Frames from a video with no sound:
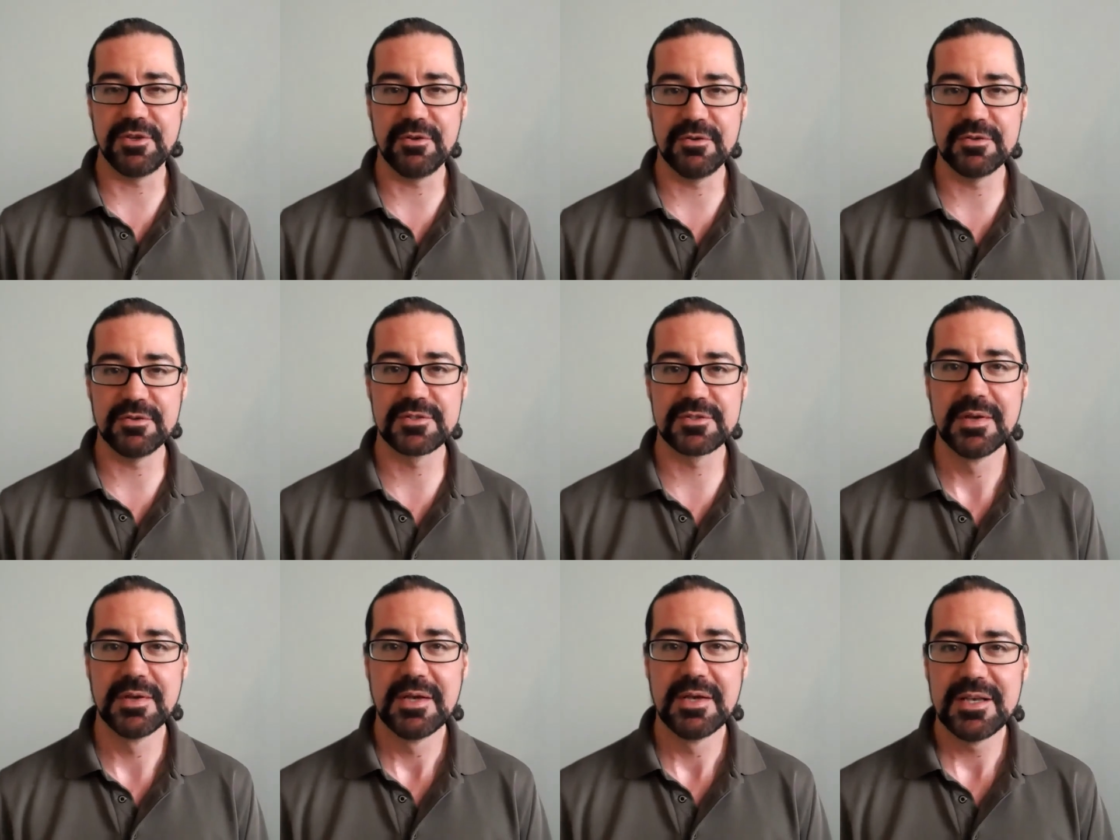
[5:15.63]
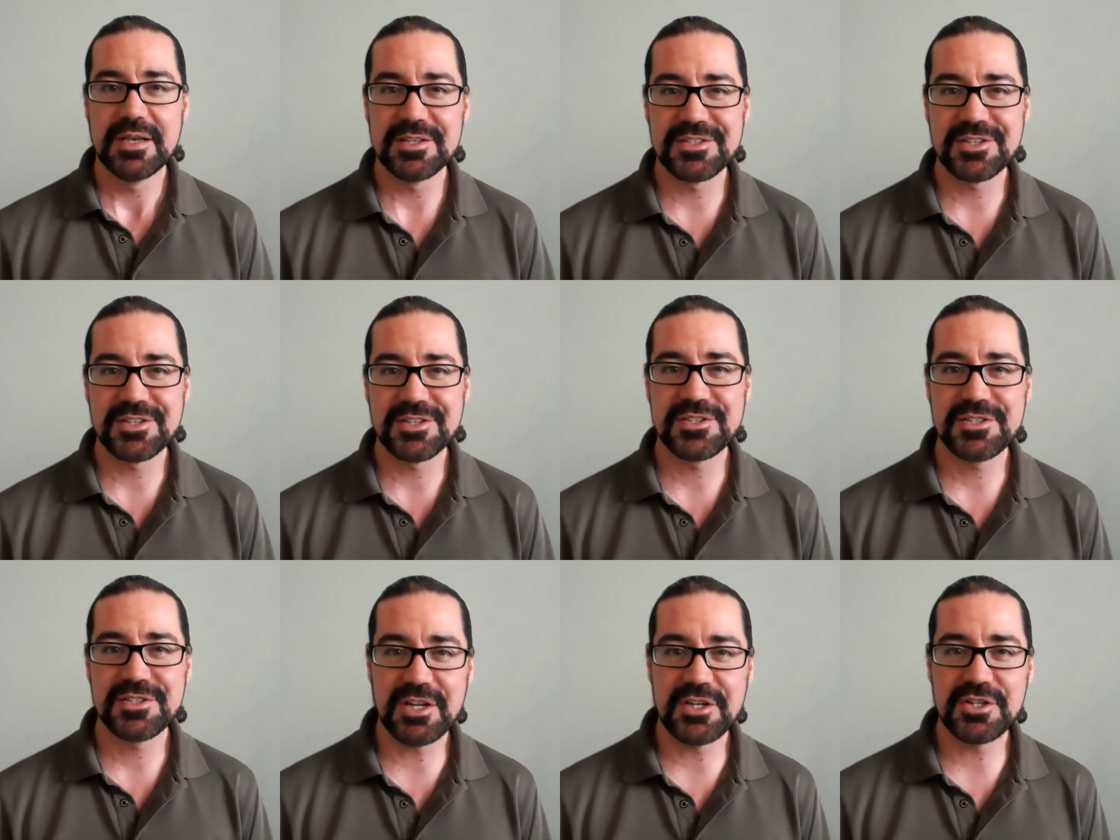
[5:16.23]
is
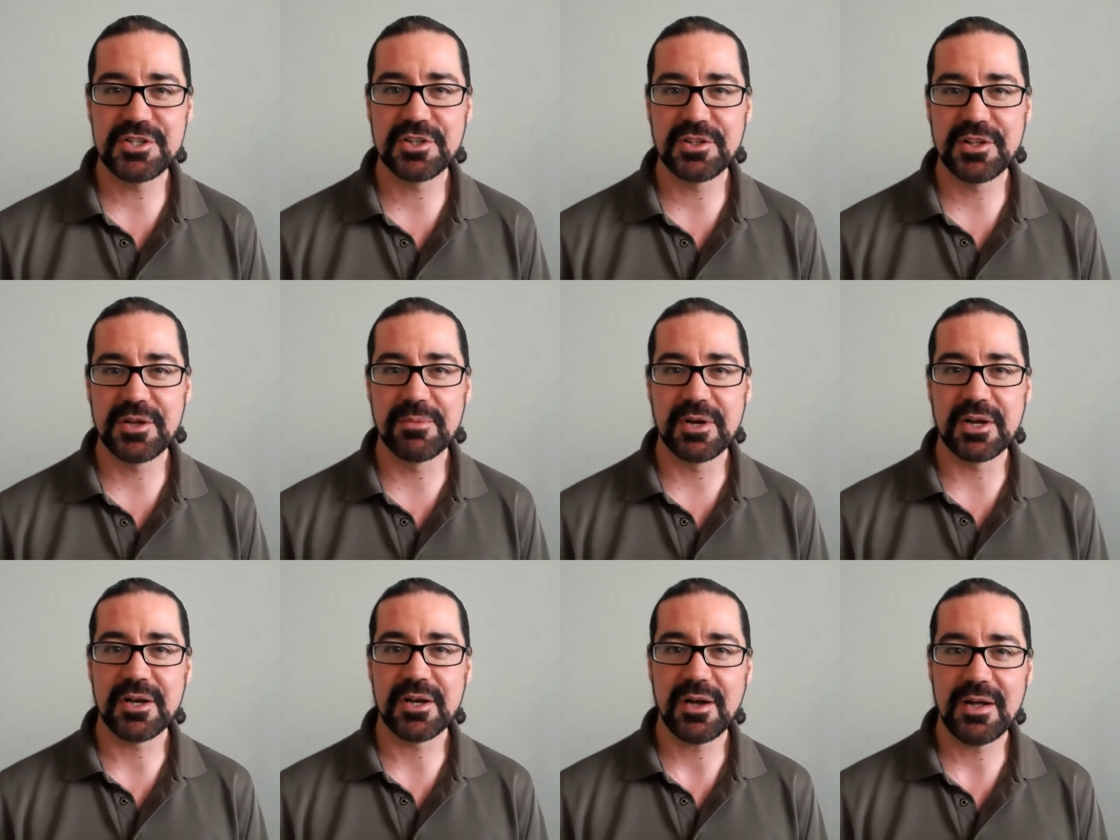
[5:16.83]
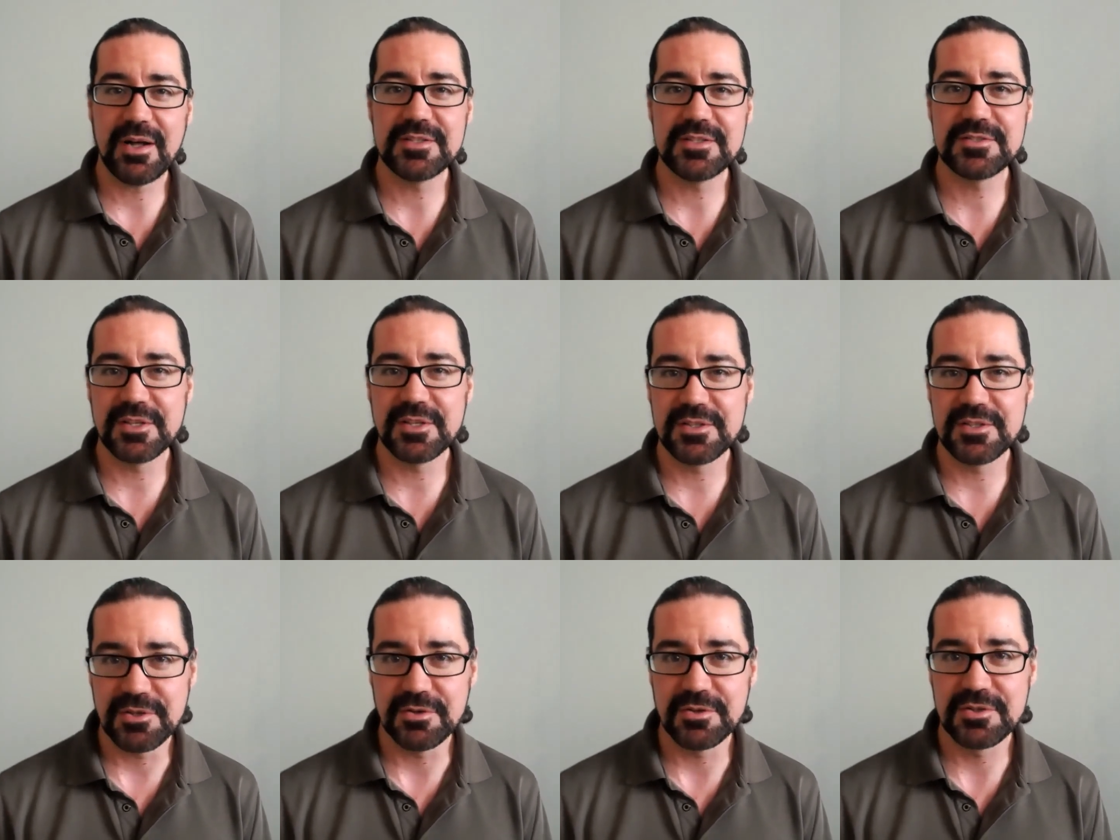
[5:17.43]
essentially what
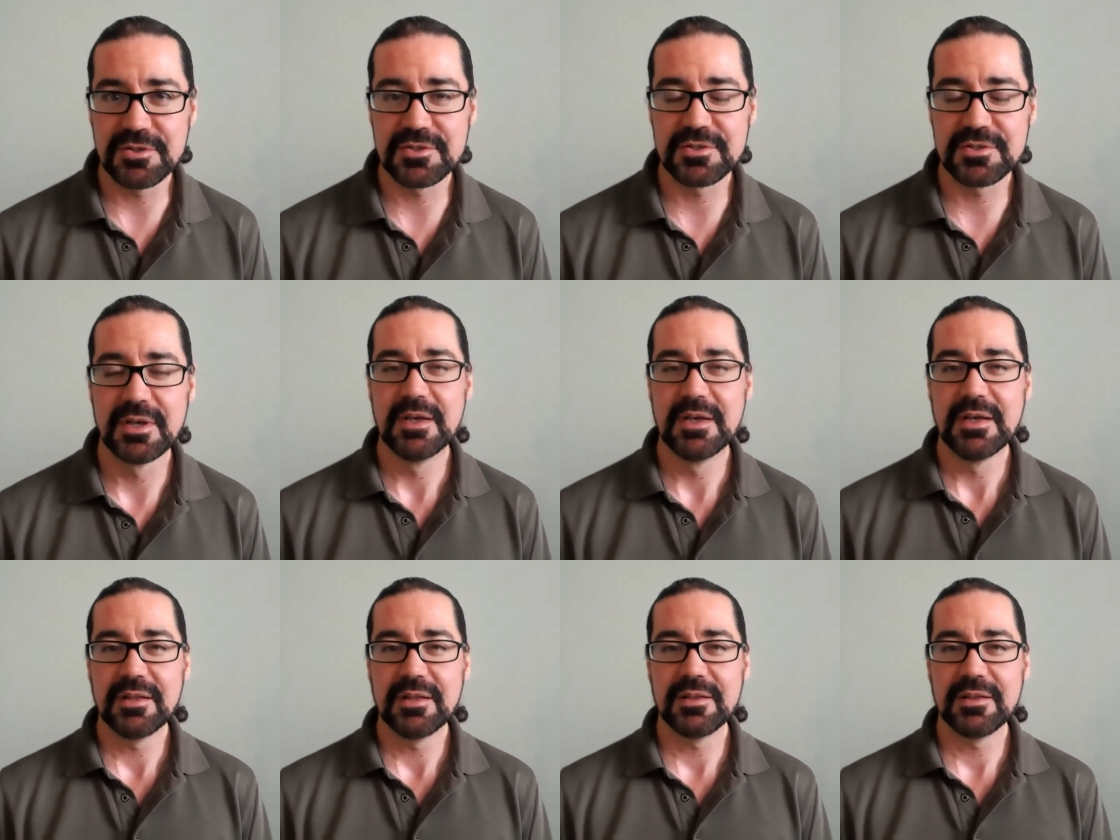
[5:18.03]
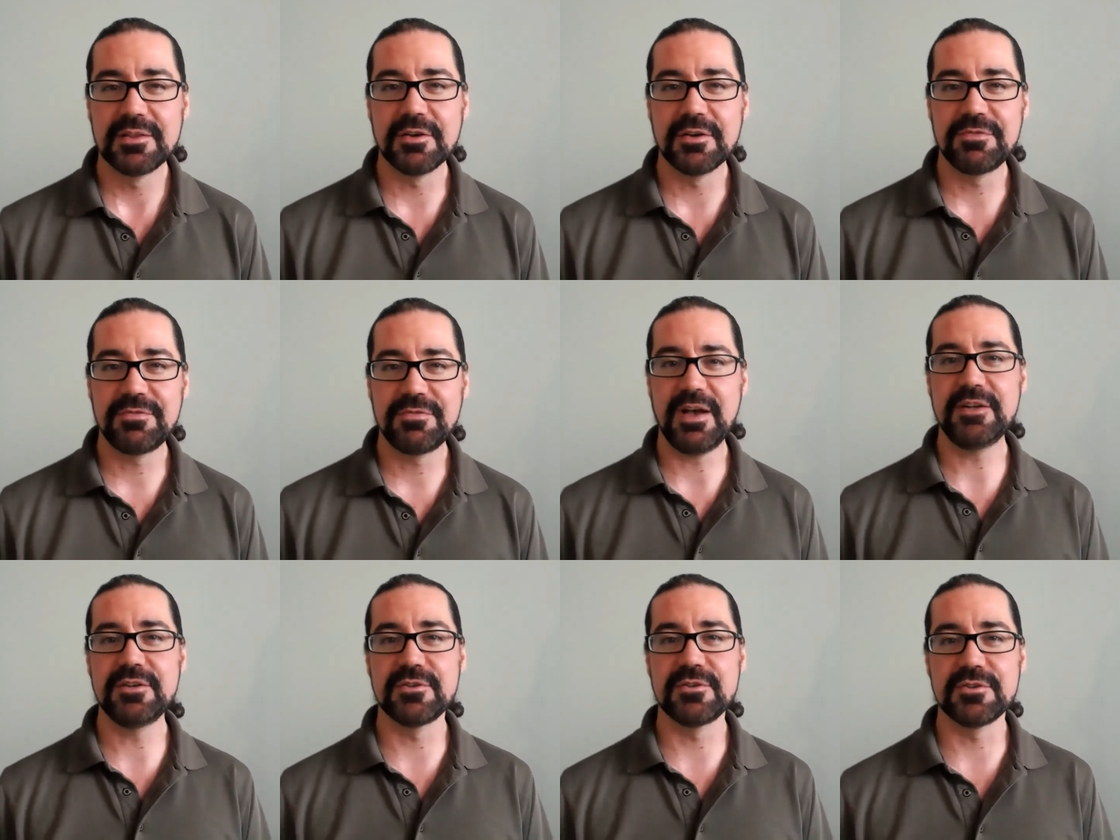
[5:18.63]
constitutes the Finders
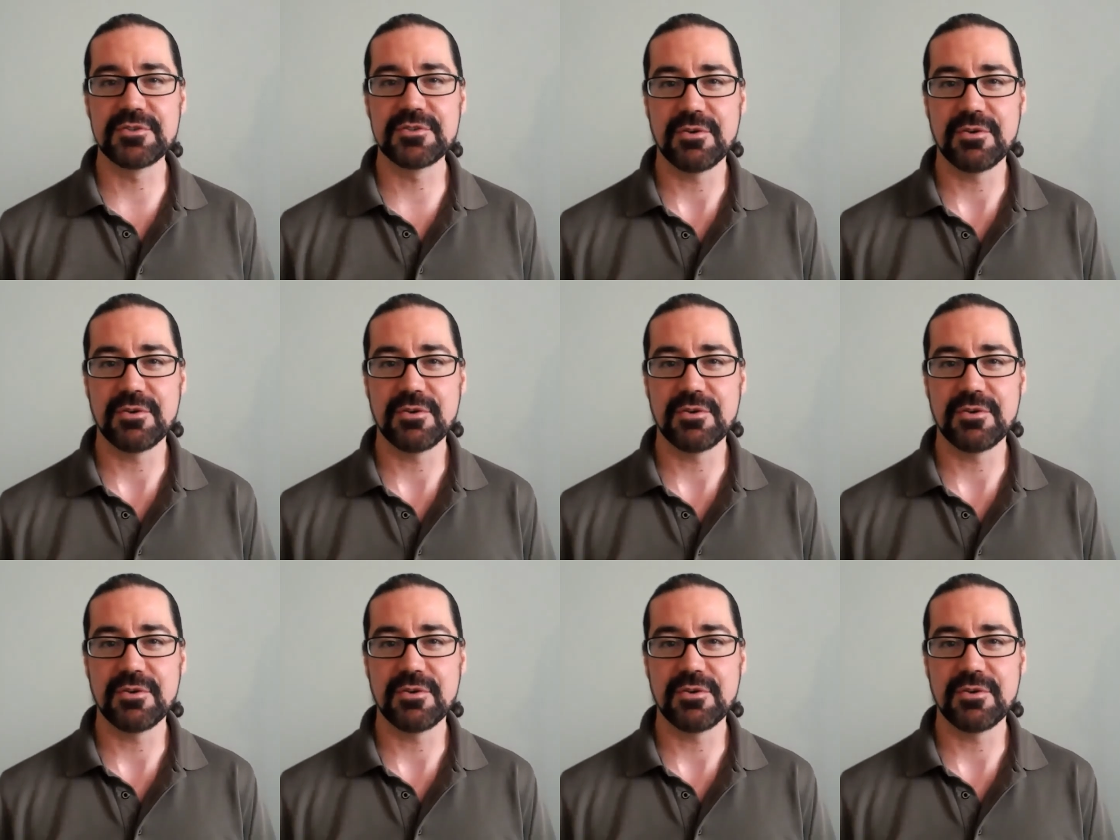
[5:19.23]
Course.